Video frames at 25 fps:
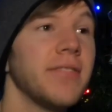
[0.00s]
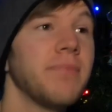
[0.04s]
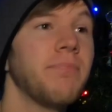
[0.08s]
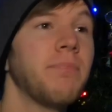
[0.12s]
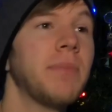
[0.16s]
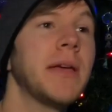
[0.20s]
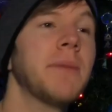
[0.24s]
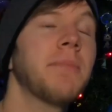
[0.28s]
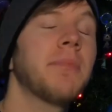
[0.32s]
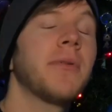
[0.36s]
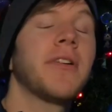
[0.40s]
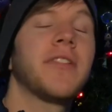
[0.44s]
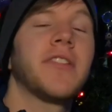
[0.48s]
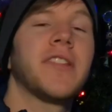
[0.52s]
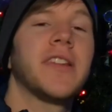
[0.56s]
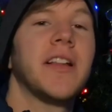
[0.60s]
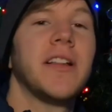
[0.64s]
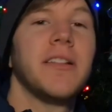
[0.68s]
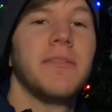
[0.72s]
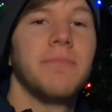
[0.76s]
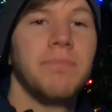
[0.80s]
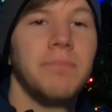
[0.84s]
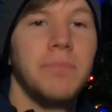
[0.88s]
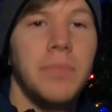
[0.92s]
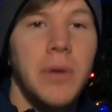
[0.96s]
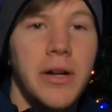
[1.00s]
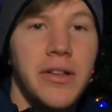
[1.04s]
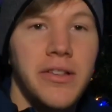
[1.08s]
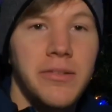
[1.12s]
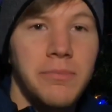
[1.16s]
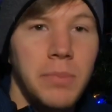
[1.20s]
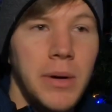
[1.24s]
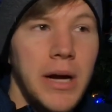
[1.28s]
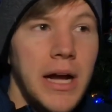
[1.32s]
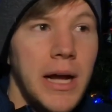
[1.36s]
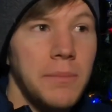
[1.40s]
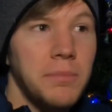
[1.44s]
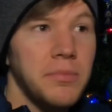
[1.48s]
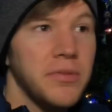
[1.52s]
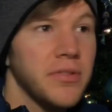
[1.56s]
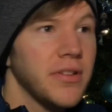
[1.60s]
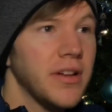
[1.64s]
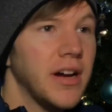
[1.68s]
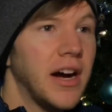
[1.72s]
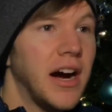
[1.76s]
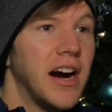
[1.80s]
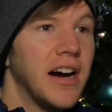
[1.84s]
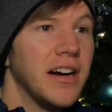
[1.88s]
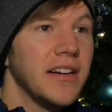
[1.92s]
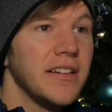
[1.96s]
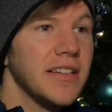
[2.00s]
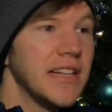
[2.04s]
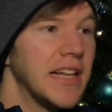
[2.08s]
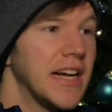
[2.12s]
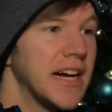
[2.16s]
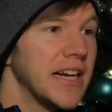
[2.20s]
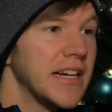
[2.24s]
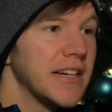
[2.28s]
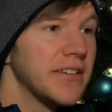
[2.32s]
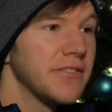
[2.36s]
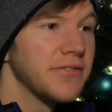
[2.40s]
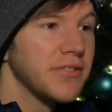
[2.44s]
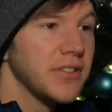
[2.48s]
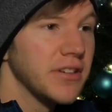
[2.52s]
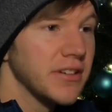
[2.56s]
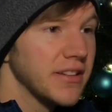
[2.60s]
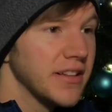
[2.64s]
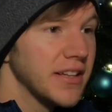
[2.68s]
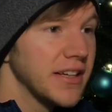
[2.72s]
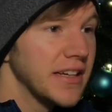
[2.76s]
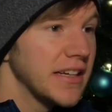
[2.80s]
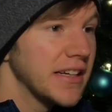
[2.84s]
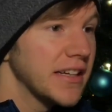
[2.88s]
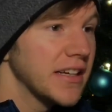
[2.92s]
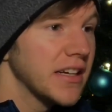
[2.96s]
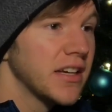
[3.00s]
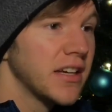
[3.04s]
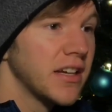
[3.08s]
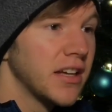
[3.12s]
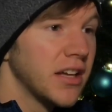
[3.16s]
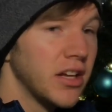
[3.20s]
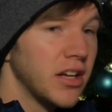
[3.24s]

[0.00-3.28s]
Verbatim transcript: People are selling Buzz Pops online for like